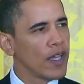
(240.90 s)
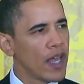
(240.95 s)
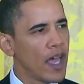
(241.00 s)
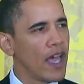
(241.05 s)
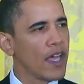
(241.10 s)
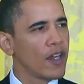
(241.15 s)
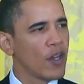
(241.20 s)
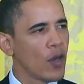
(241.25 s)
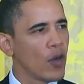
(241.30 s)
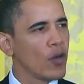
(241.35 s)
and
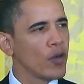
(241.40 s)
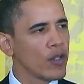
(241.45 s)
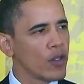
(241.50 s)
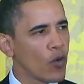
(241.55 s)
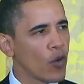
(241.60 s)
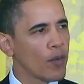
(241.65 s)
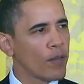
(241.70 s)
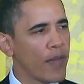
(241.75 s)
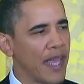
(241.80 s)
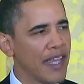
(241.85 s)
I know
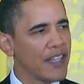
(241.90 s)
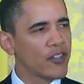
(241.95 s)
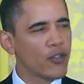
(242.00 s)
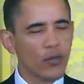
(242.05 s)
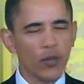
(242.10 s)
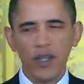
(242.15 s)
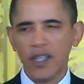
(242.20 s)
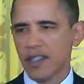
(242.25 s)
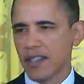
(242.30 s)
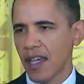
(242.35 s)
your main
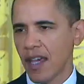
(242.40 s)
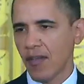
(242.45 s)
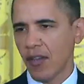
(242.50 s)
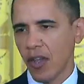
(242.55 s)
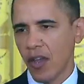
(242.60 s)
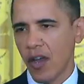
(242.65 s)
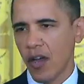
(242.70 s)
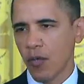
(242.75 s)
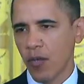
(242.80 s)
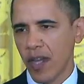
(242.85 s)
streets have a
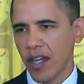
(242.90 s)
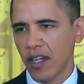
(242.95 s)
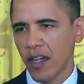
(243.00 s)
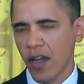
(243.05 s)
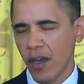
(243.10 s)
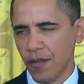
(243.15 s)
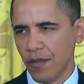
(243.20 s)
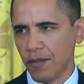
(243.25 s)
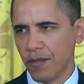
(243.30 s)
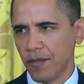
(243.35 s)
long way to
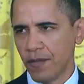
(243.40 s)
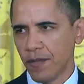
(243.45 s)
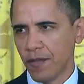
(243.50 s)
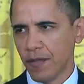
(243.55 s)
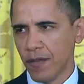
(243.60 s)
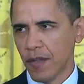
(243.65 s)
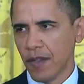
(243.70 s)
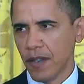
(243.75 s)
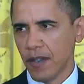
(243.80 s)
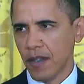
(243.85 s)
go.
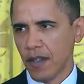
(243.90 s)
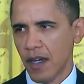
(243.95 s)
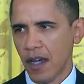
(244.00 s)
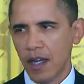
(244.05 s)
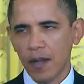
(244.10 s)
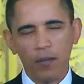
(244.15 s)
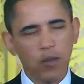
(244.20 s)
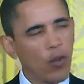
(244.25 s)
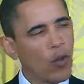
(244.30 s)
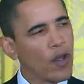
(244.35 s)

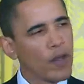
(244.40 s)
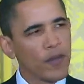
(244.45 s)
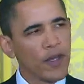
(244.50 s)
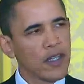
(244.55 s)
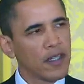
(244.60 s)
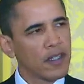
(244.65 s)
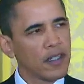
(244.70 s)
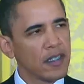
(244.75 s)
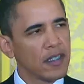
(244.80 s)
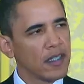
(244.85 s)

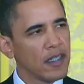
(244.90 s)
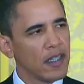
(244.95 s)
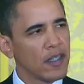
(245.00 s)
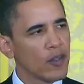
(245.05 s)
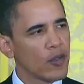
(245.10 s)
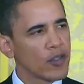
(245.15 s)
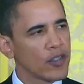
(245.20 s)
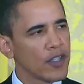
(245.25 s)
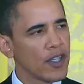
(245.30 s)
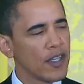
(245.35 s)
Unemployment in
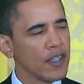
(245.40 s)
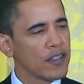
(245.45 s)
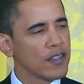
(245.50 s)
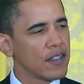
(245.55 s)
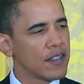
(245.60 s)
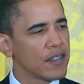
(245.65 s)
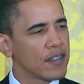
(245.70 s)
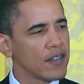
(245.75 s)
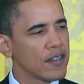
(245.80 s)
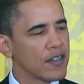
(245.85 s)
your
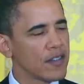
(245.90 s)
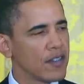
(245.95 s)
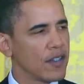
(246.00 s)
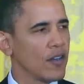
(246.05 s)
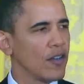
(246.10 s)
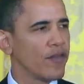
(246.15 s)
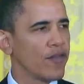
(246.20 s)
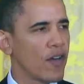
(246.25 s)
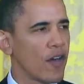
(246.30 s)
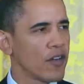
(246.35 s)
cities is
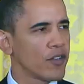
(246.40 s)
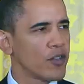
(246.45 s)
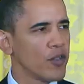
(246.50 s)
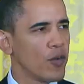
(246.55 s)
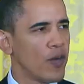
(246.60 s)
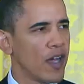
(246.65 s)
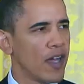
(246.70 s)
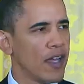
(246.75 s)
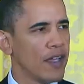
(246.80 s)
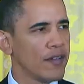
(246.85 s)
still far
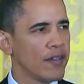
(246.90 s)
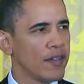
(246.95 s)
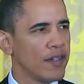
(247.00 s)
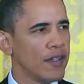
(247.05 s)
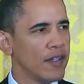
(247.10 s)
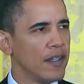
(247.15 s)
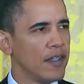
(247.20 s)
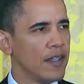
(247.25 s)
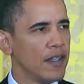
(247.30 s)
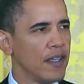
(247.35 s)
too high.
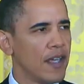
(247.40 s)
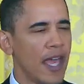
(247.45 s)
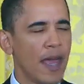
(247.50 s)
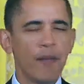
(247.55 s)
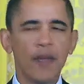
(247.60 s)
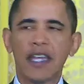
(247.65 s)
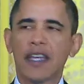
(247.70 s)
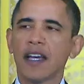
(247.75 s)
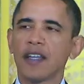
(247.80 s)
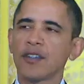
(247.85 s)

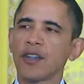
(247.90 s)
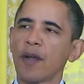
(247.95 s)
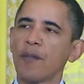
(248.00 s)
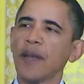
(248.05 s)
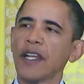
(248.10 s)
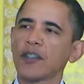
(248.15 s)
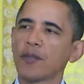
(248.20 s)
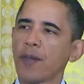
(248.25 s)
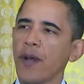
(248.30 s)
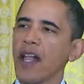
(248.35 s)
And because our
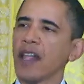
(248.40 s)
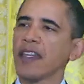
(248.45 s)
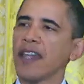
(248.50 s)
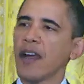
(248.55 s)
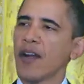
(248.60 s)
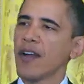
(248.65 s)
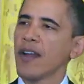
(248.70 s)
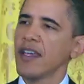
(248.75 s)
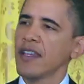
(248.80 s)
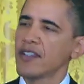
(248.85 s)
metropolitan
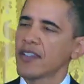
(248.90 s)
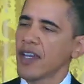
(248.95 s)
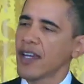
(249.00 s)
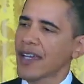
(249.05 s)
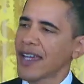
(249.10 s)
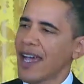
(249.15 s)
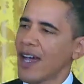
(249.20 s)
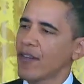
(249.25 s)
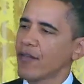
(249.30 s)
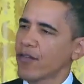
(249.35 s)
areas
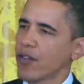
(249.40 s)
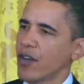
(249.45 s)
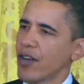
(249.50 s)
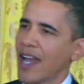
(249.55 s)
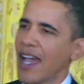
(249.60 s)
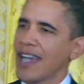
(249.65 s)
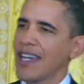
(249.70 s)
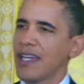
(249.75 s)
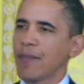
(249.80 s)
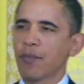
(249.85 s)
account for
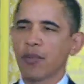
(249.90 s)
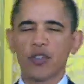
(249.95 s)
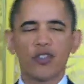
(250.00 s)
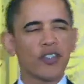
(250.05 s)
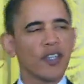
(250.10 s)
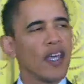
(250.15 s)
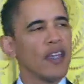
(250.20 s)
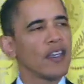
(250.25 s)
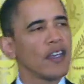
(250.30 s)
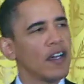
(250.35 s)

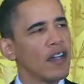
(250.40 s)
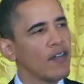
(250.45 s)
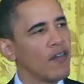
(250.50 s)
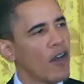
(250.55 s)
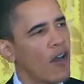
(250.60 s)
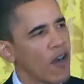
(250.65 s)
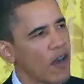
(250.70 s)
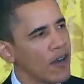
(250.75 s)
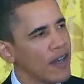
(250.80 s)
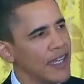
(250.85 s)
90%
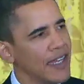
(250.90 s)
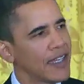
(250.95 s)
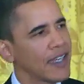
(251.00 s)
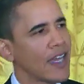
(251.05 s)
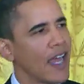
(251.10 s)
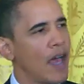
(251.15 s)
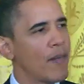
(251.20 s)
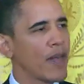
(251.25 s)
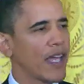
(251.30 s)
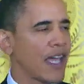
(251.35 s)
of our
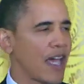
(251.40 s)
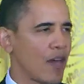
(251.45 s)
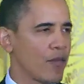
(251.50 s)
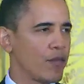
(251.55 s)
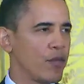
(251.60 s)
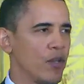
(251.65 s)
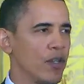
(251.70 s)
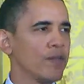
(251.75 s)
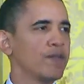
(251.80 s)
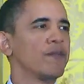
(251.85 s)
economic
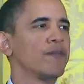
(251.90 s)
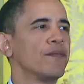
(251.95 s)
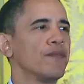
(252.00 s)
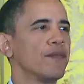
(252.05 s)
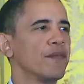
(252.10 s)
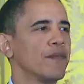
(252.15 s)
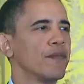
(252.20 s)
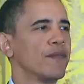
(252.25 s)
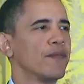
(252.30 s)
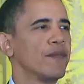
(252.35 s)
output,
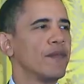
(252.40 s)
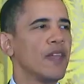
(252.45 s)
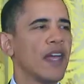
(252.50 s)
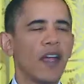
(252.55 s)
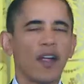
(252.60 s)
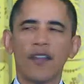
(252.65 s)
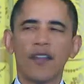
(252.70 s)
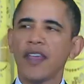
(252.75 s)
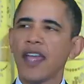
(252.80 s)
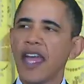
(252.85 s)

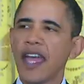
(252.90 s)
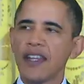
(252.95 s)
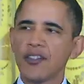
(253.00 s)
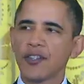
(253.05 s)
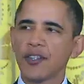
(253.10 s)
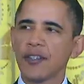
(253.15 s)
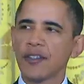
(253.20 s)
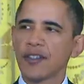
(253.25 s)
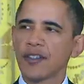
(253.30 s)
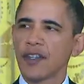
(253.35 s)
they are the
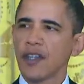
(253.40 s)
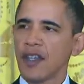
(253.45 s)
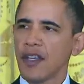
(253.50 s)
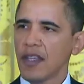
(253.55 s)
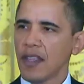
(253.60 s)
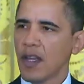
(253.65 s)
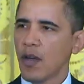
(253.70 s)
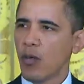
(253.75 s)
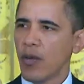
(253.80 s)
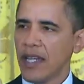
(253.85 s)
engines
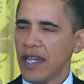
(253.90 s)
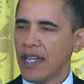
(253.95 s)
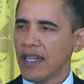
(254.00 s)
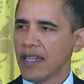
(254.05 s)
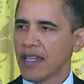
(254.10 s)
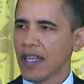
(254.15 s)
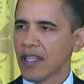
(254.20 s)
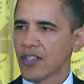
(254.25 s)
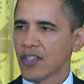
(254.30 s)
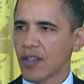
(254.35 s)
that we need
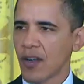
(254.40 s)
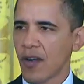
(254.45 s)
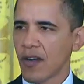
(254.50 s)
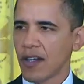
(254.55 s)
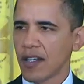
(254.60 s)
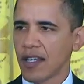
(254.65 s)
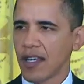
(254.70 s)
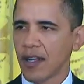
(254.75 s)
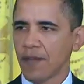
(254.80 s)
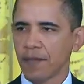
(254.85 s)
to get
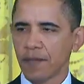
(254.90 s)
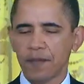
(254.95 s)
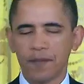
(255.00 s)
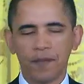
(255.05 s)
started again.